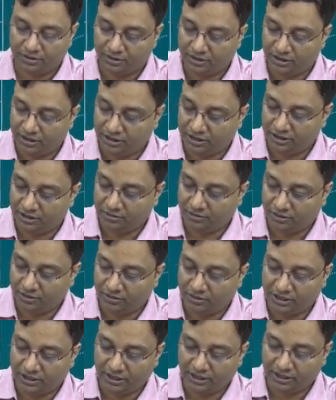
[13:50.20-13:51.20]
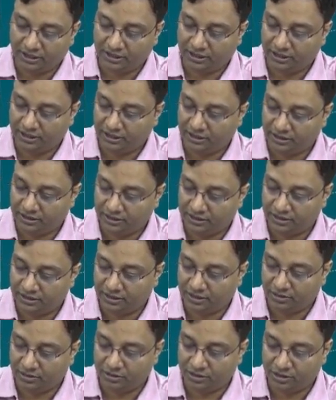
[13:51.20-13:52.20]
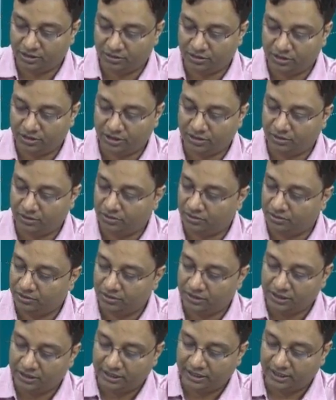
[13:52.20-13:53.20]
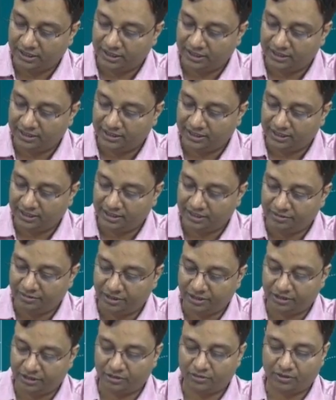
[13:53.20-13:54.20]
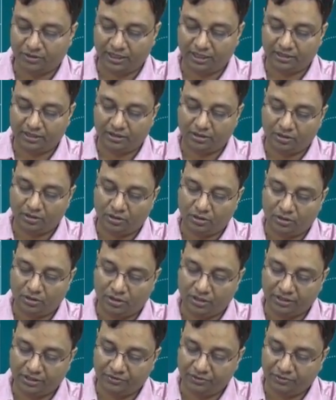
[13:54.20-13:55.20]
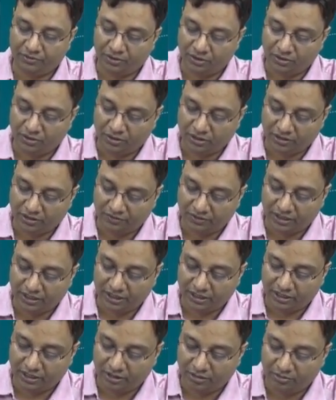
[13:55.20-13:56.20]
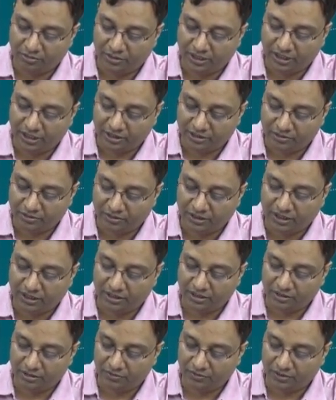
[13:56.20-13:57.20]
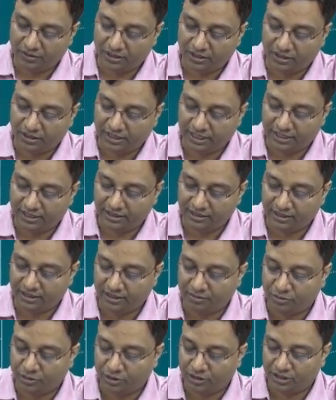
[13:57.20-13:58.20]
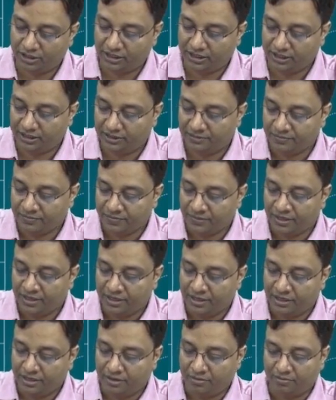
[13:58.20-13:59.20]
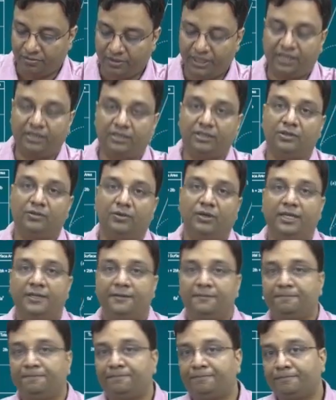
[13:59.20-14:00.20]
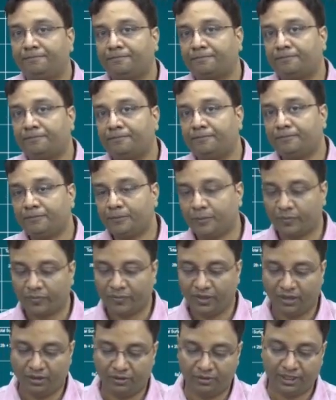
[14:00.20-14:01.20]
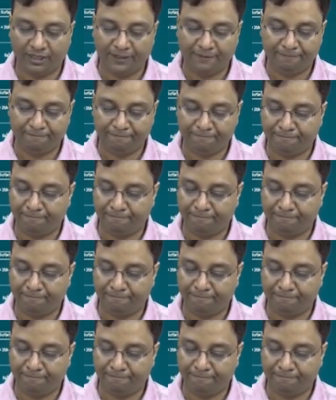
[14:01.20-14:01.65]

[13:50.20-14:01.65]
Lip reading: So this is equal to 33000 centimeter square, or if you want to convert it into meter square, you will write 3.3 meter square. Okay.